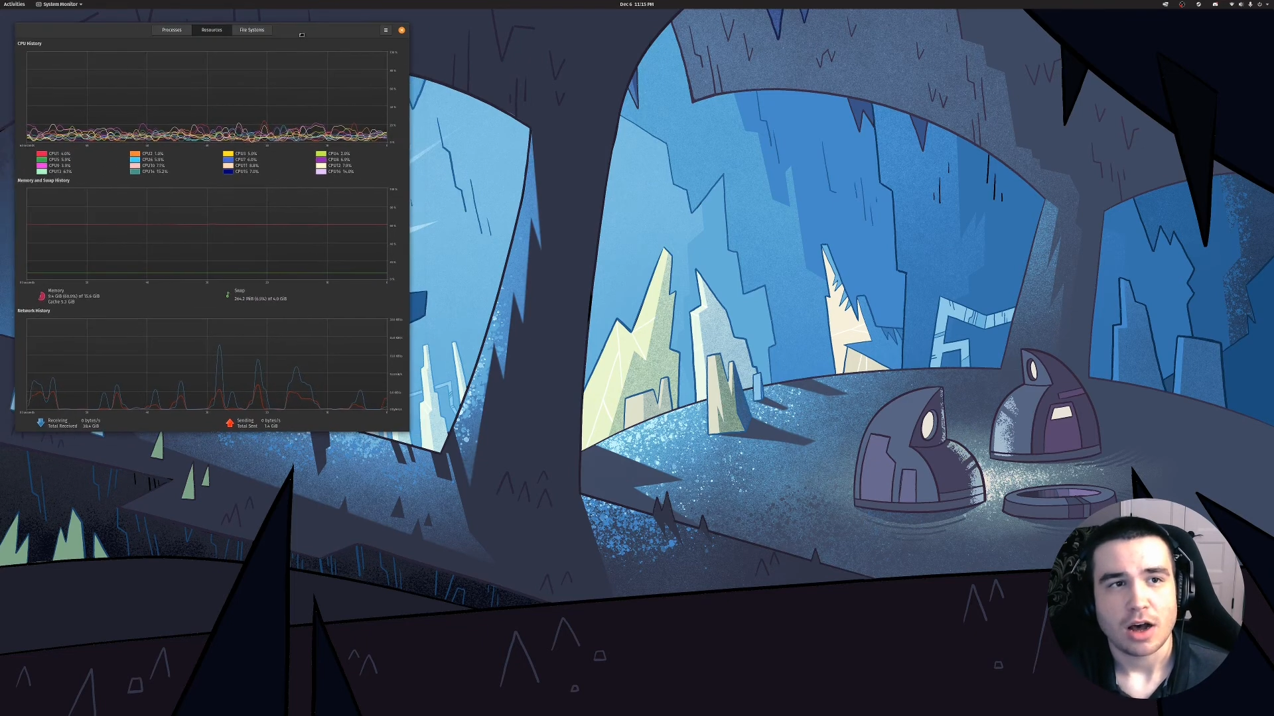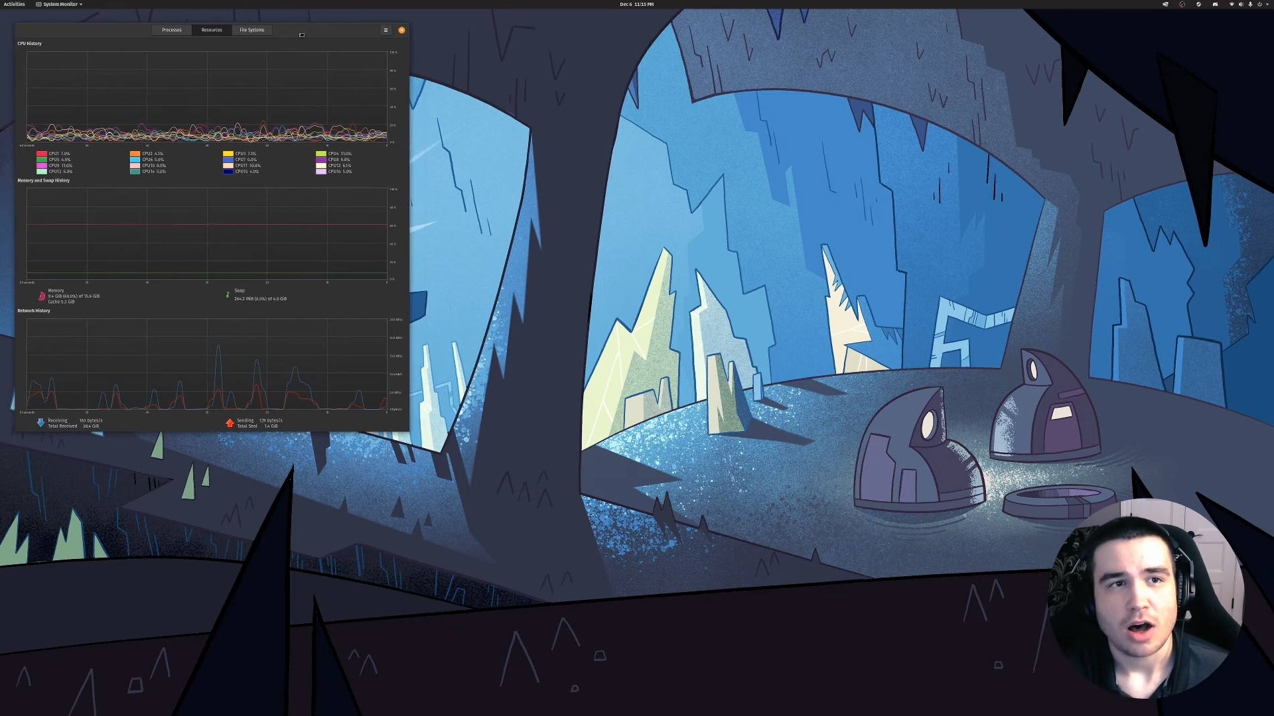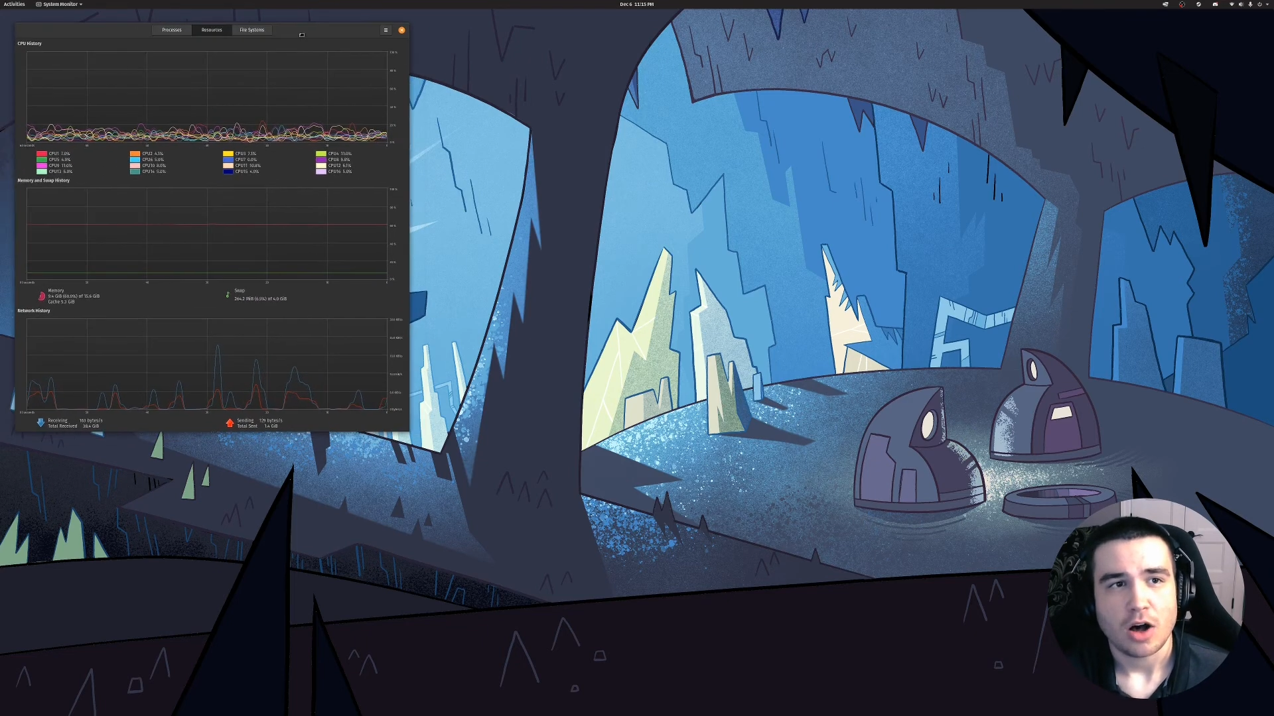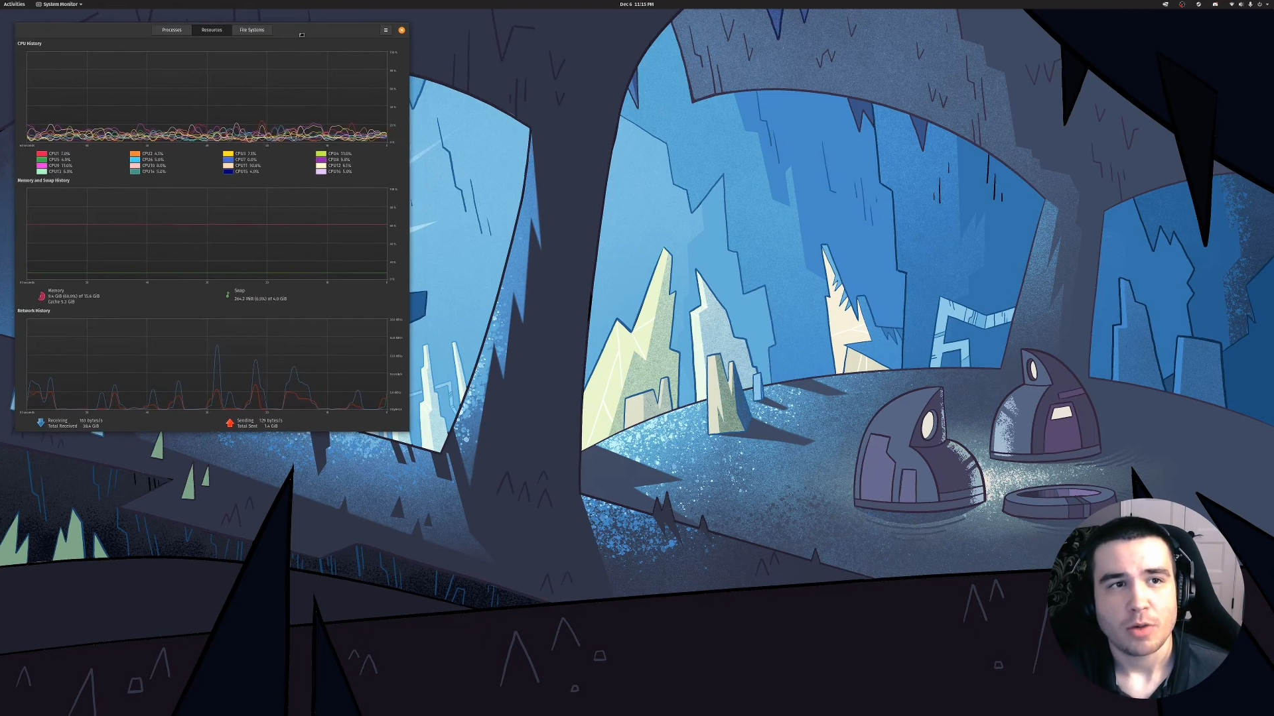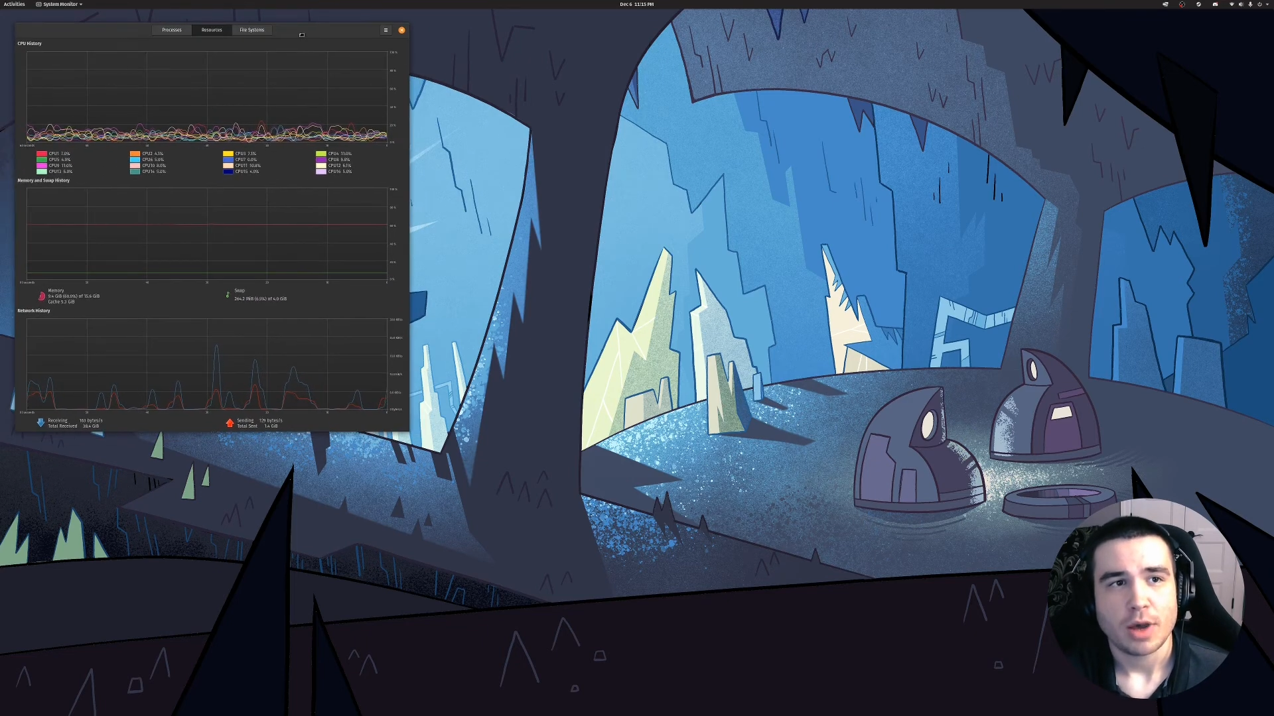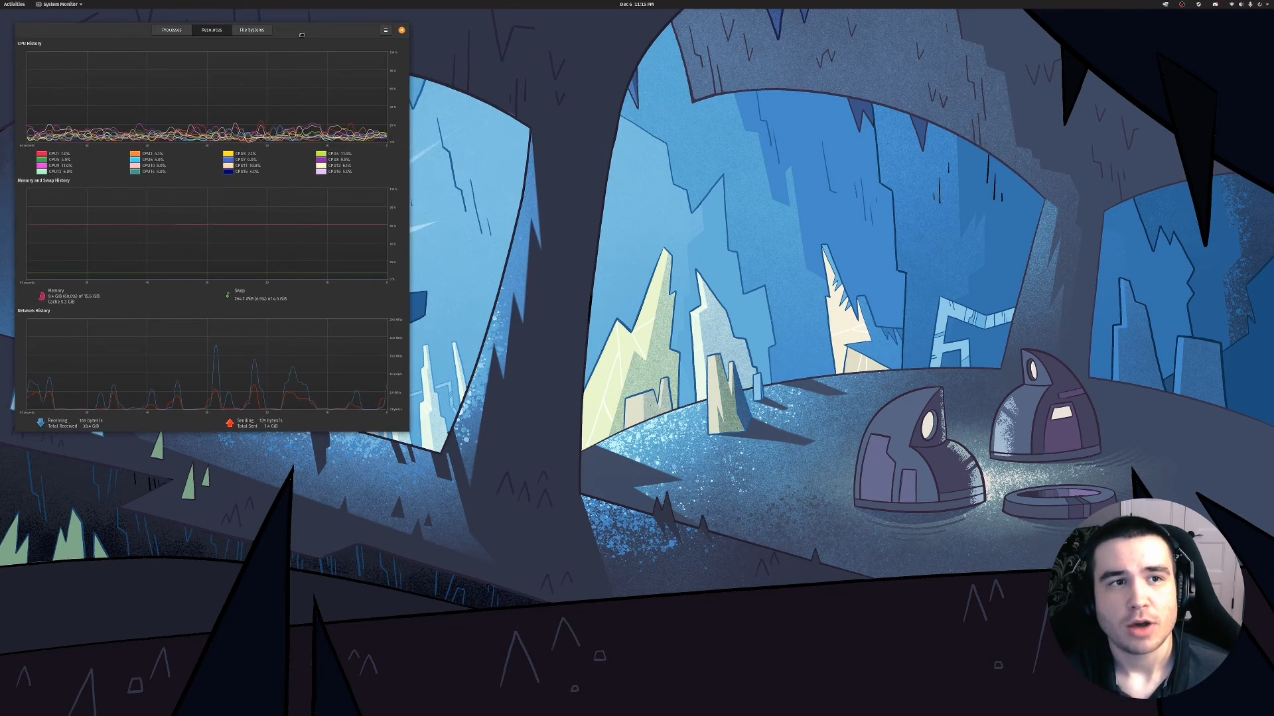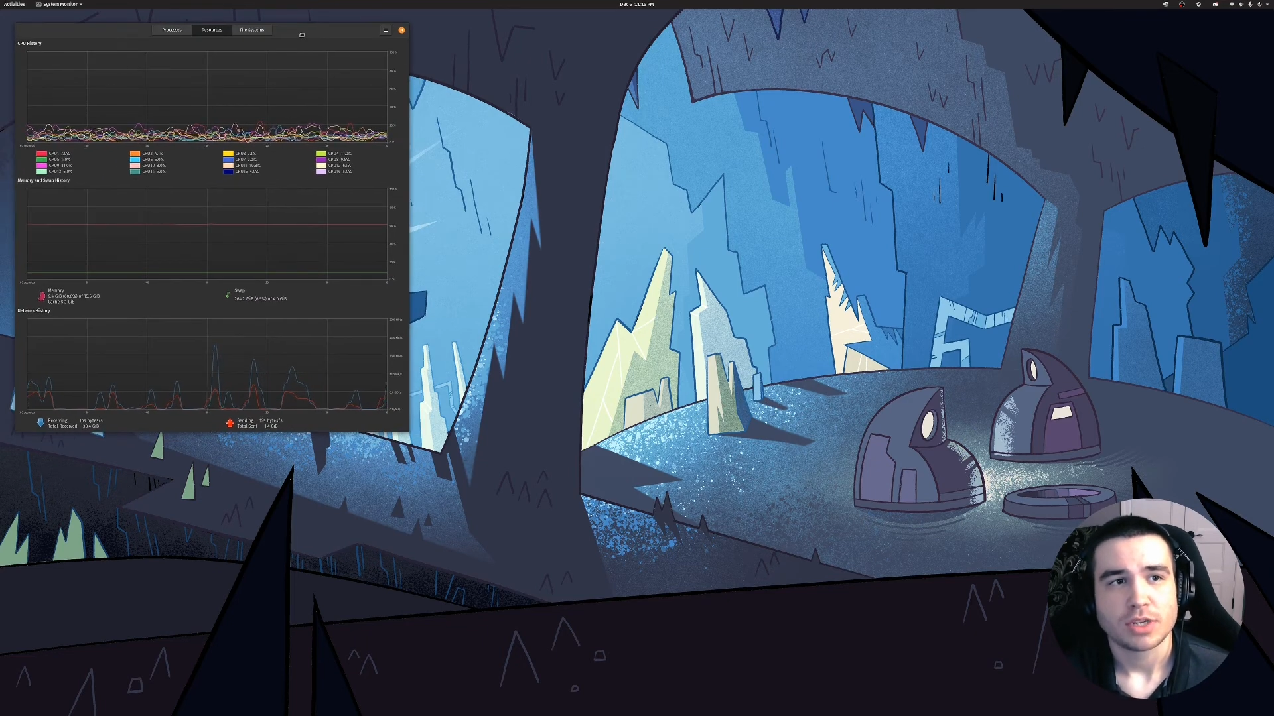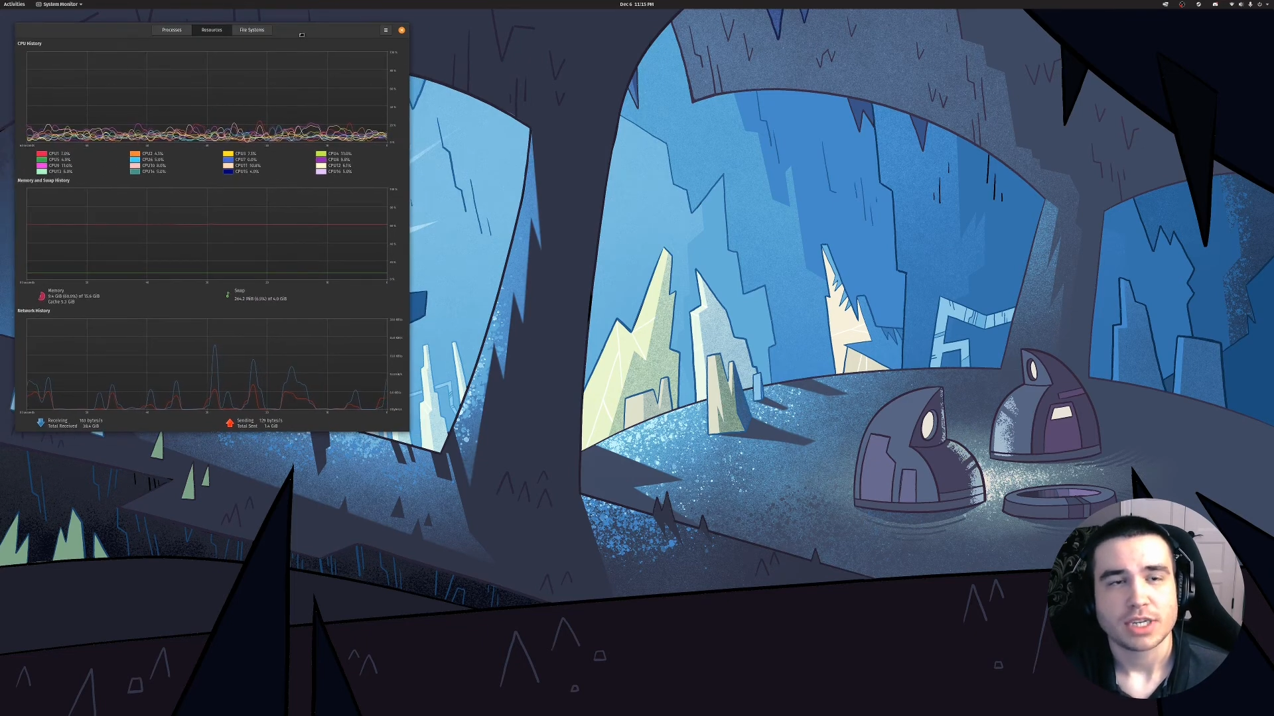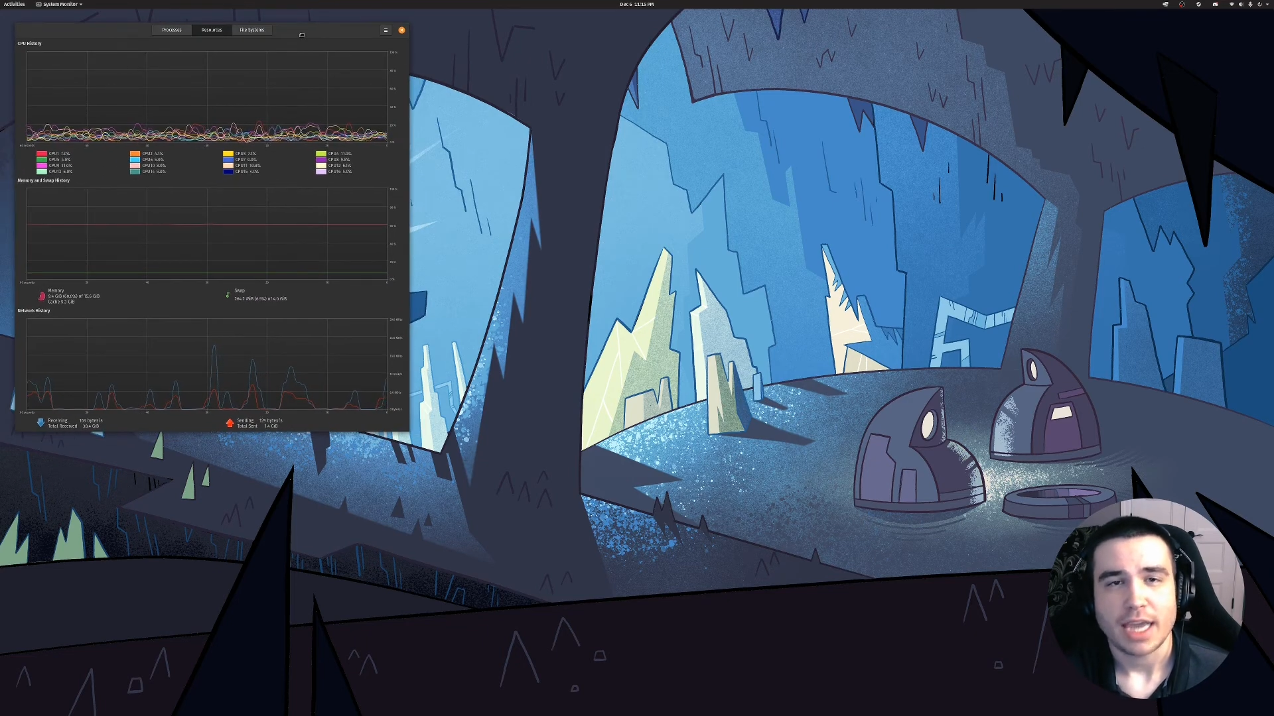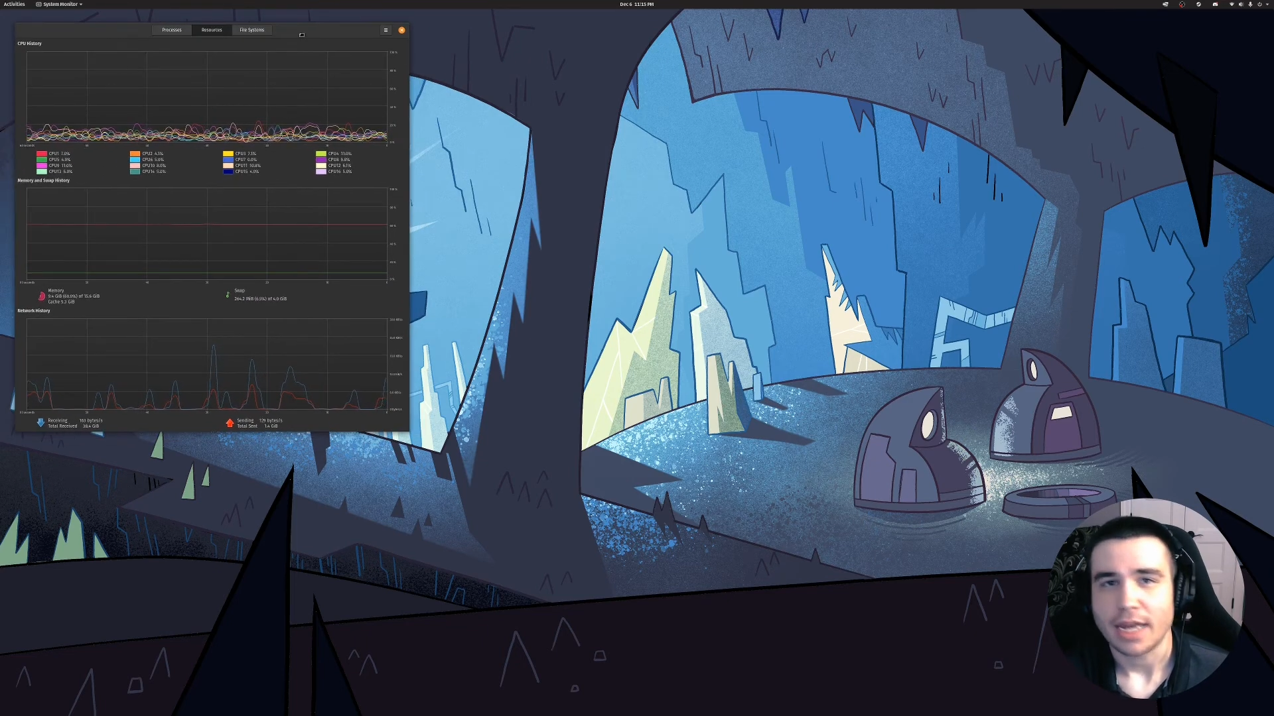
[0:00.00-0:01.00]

almost